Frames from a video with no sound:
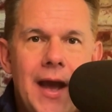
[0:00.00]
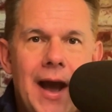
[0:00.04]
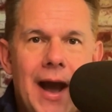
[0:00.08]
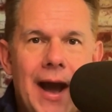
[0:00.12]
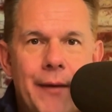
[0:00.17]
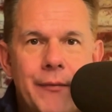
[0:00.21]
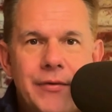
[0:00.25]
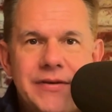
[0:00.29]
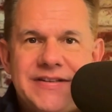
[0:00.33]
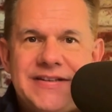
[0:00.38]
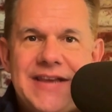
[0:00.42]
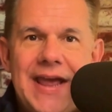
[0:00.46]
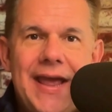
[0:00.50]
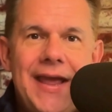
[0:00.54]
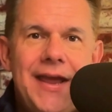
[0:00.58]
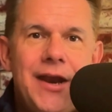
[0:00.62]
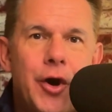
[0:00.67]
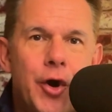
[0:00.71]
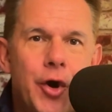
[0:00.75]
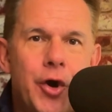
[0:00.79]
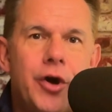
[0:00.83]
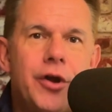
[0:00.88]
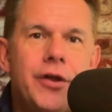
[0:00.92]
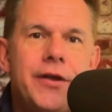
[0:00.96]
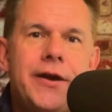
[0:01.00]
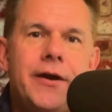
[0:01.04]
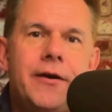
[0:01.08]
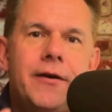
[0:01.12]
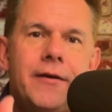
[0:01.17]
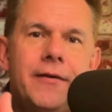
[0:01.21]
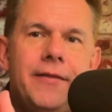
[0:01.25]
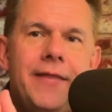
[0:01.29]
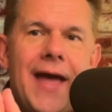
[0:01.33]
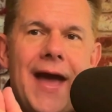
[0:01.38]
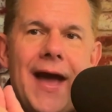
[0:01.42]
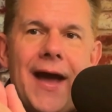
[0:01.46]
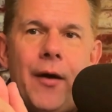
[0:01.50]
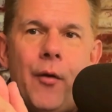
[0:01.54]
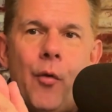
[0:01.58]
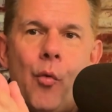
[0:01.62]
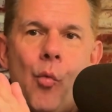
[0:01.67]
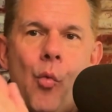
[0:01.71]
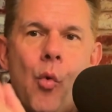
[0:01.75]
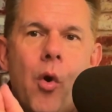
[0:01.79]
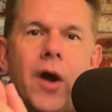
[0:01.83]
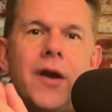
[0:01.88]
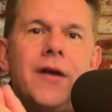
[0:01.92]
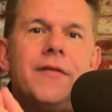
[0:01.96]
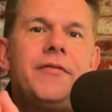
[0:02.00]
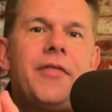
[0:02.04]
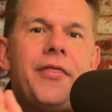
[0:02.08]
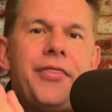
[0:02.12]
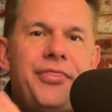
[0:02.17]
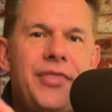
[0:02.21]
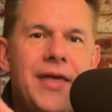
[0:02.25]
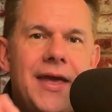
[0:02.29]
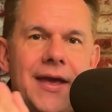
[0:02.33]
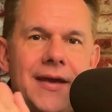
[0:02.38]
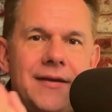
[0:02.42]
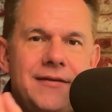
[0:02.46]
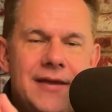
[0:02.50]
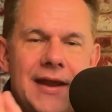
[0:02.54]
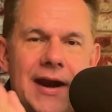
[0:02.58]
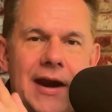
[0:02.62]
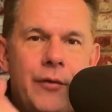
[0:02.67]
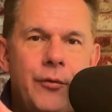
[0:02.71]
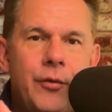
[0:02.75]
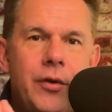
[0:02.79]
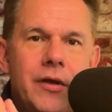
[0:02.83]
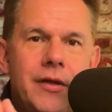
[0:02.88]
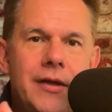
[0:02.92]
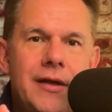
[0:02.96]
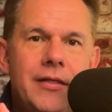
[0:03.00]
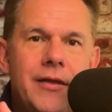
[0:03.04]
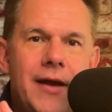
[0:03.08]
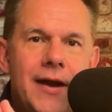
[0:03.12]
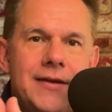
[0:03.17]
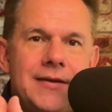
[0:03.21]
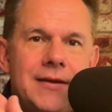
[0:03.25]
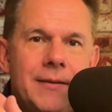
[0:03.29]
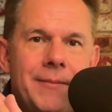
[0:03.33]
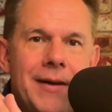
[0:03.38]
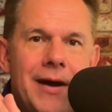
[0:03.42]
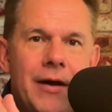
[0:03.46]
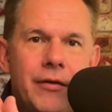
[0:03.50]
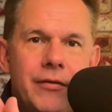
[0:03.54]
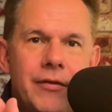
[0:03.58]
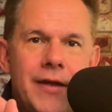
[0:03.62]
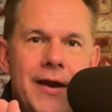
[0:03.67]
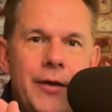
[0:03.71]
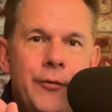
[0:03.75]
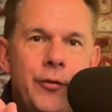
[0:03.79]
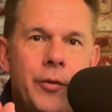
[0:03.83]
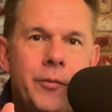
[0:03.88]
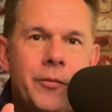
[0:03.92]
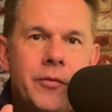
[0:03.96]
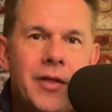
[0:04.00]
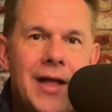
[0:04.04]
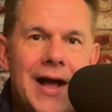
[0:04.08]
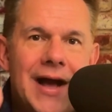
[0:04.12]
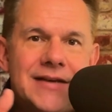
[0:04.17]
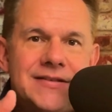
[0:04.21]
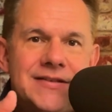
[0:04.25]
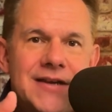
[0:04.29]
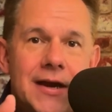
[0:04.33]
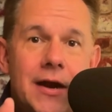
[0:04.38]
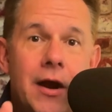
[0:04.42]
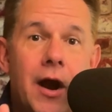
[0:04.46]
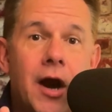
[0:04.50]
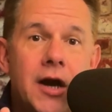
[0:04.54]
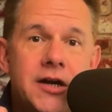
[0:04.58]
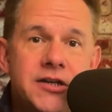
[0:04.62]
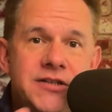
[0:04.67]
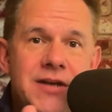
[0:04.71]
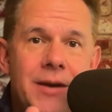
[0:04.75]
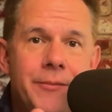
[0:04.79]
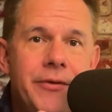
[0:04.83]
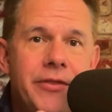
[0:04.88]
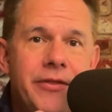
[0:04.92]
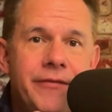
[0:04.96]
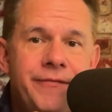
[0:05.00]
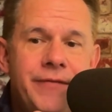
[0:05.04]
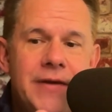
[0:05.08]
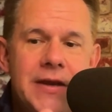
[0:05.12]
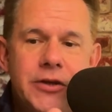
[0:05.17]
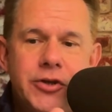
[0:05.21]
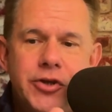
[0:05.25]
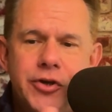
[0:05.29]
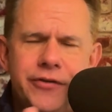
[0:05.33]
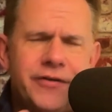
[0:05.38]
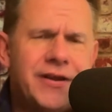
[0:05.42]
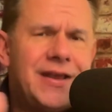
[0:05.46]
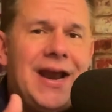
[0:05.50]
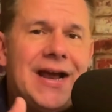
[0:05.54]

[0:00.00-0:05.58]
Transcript: I was saying earlier that one of the things that I really liked about Lightroom Classic are some of the features,